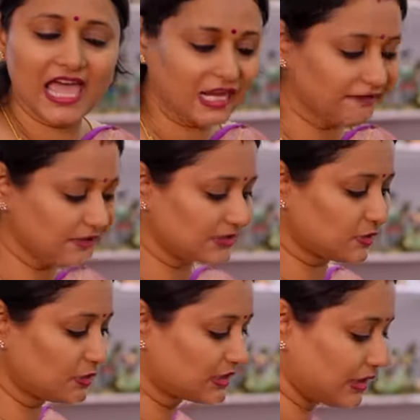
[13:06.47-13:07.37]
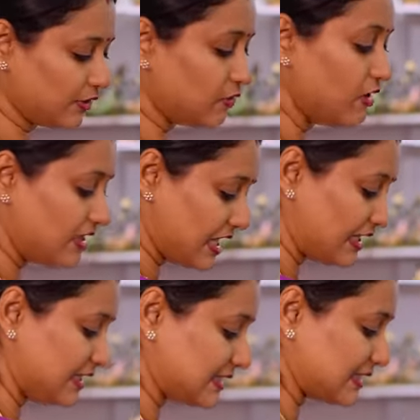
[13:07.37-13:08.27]
Elephant stools liyum
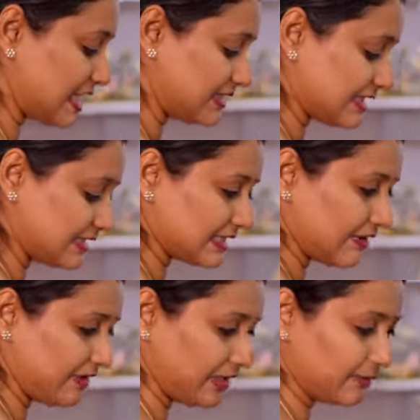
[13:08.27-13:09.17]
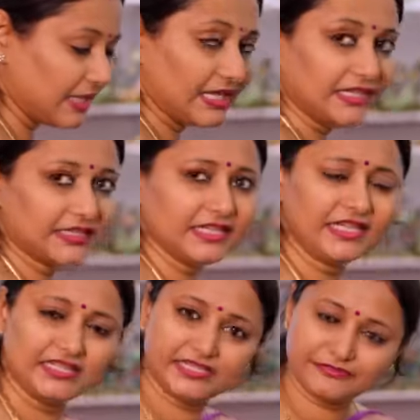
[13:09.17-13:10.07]
nariya sizes available a irukku
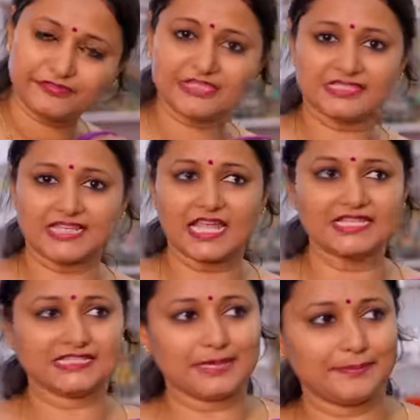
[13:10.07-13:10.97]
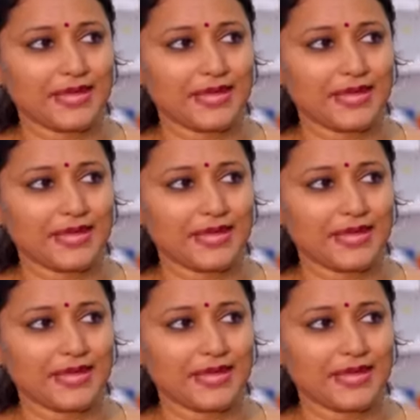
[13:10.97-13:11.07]
in different styles and